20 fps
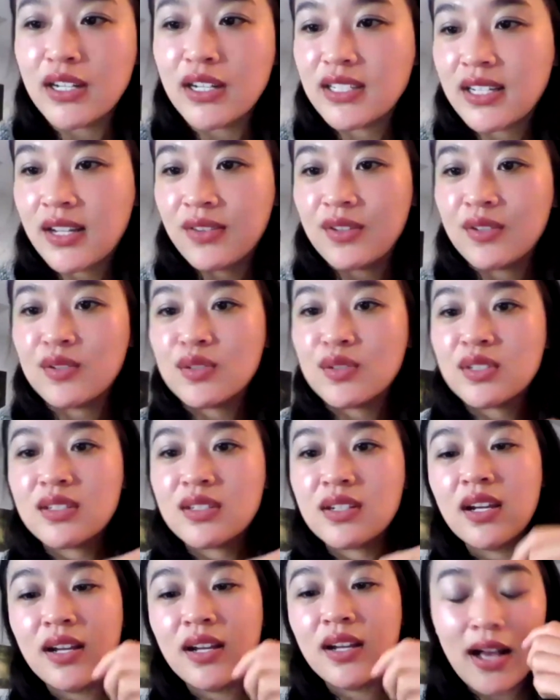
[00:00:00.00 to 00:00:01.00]
break down
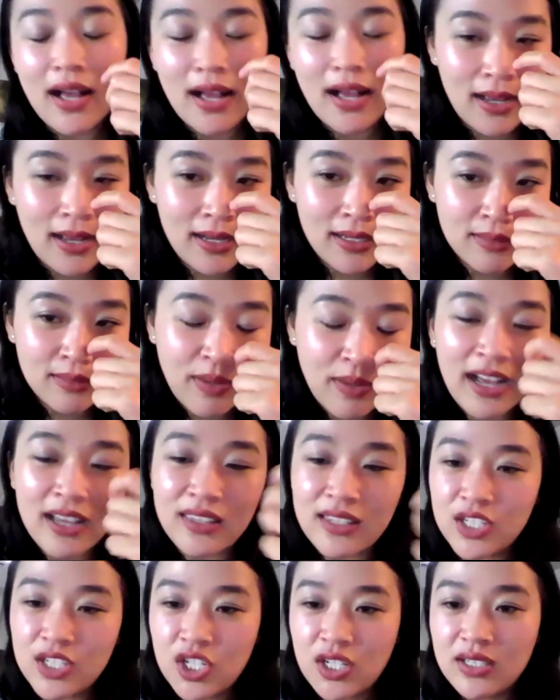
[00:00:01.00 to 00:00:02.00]
those
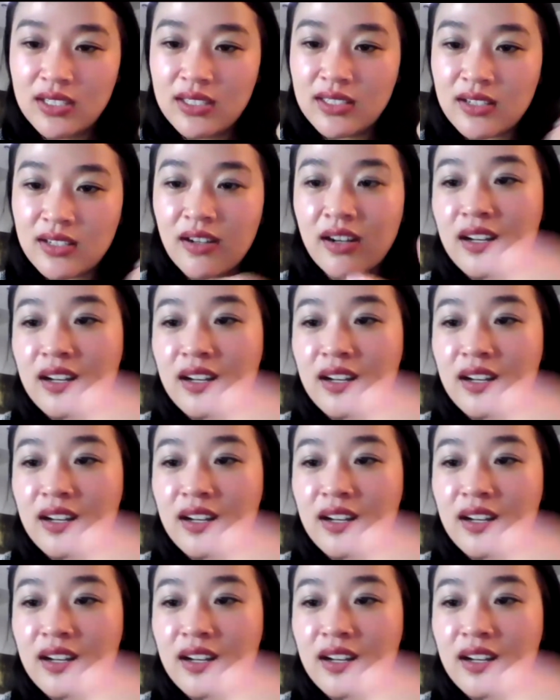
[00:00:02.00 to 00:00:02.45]
pathogens